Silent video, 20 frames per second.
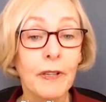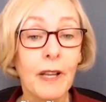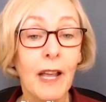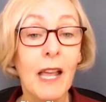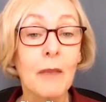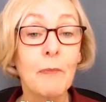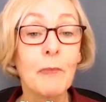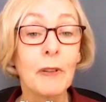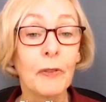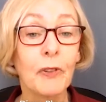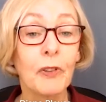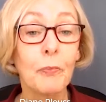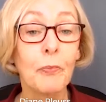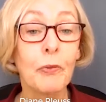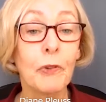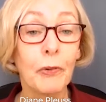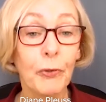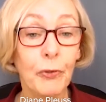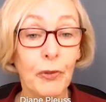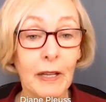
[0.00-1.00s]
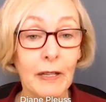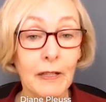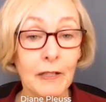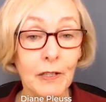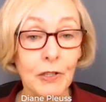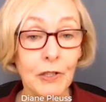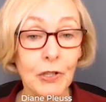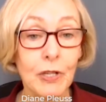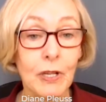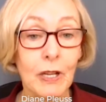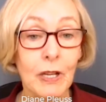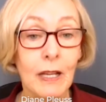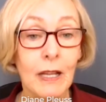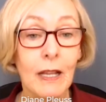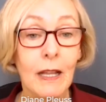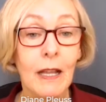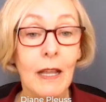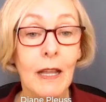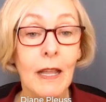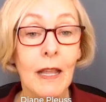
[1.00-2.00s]
the time it's a percentage
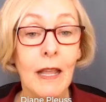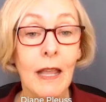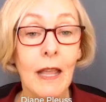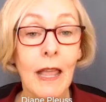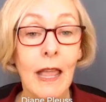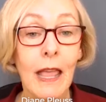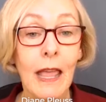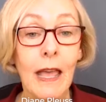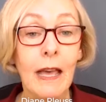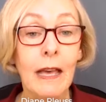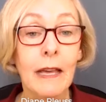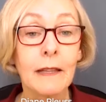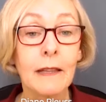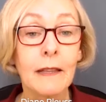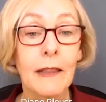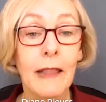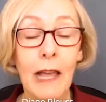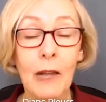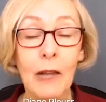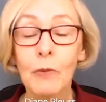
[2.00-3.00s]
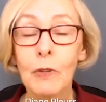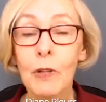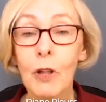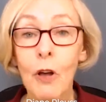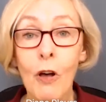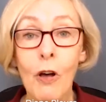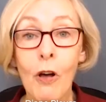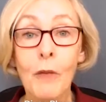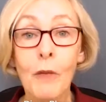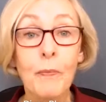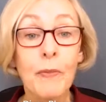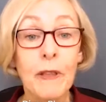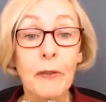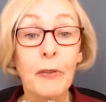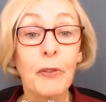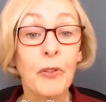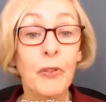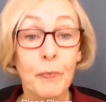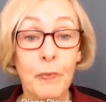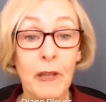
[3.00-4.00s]
and that will all
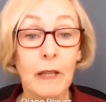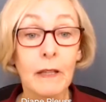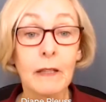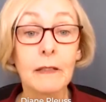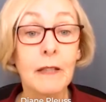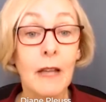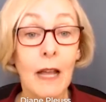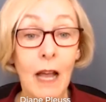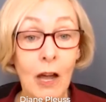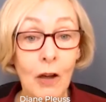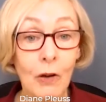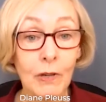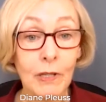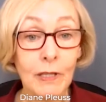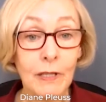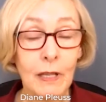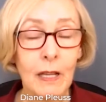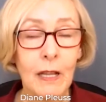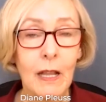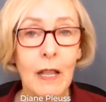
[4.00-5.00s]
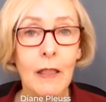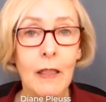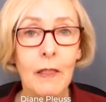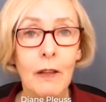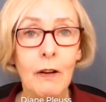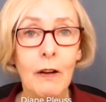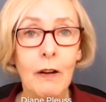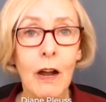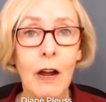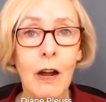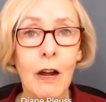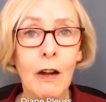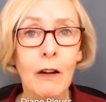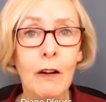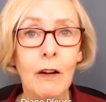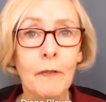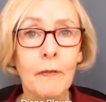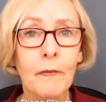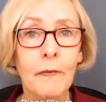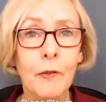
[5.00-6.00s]
be spelled out. There
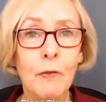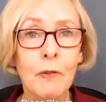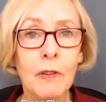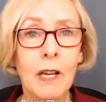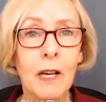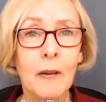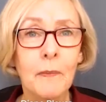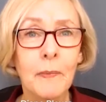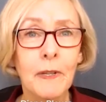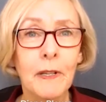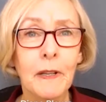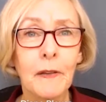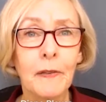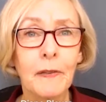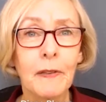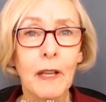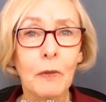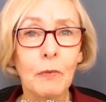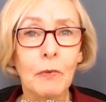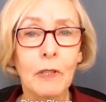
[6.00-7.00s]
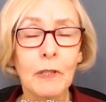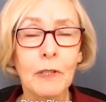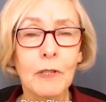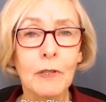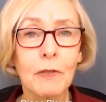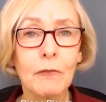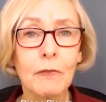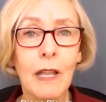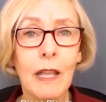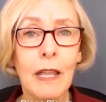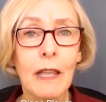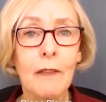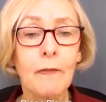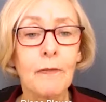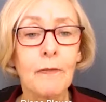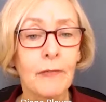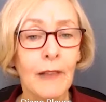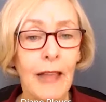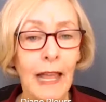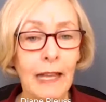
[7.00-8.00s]
are a few companies that will do a
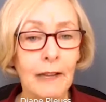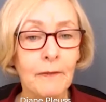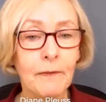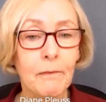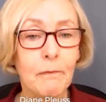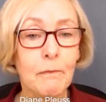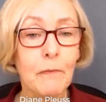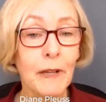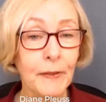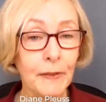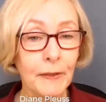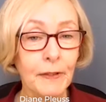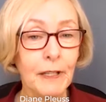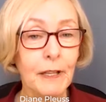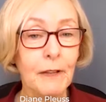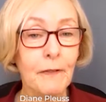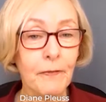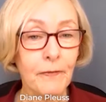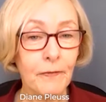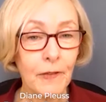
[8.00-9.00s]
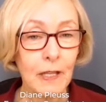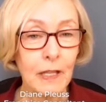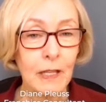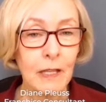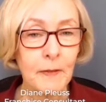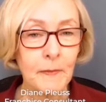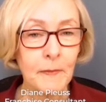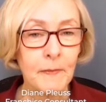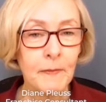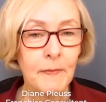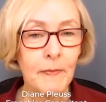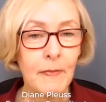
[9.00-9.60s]
flat monthly fee,